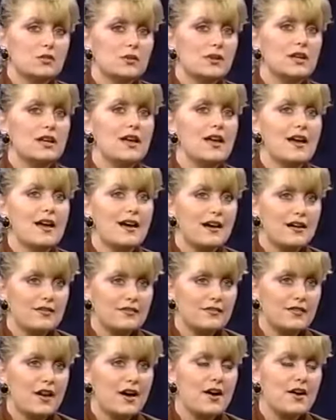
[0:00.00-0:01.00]
we
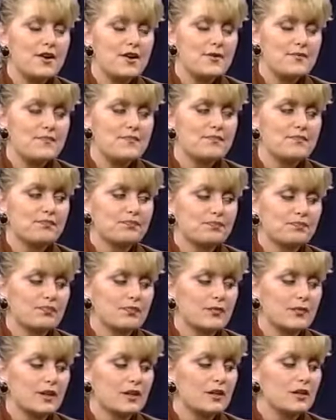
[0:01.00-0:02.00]
have,
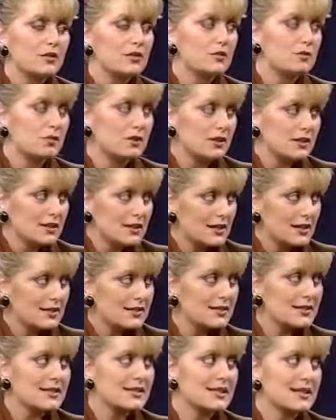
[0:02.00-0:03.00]
you know, the blood
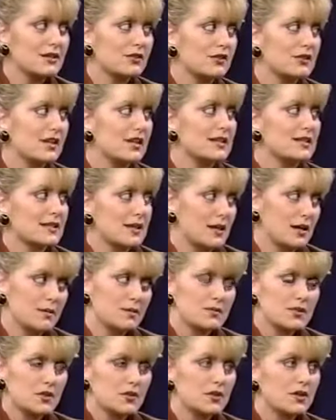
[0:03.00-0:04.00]
test, the standardized
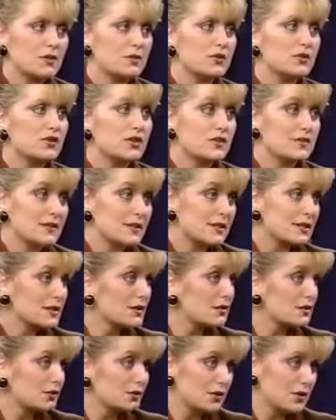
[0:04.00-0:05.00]
chem screen, which gives us a
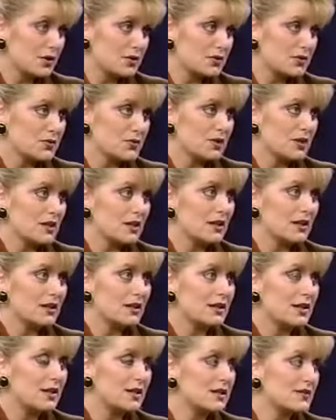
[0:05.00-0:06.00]
glucose reading,
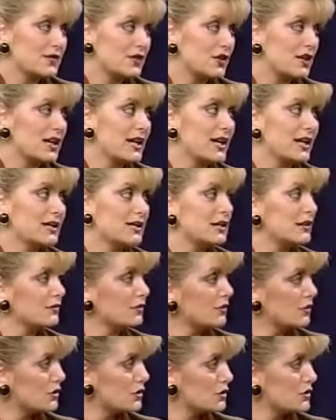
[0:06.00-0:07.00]
and that's very handy. And of
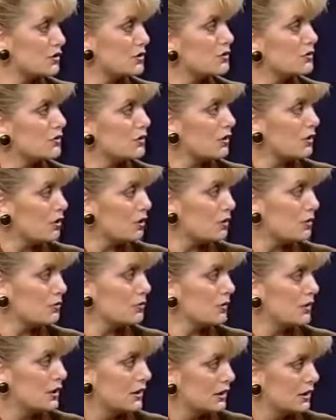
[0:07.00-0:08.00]
course, you do the
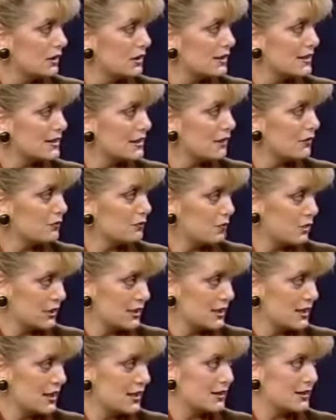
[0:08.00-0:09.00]
home
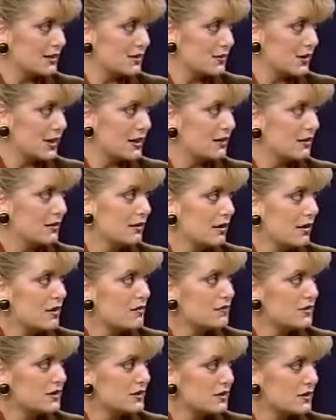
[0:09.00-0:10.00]
self-prick test, right? How
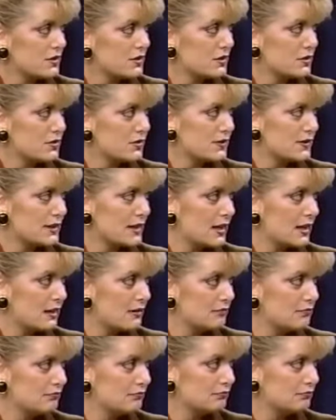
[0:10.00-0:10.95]
often do you use that?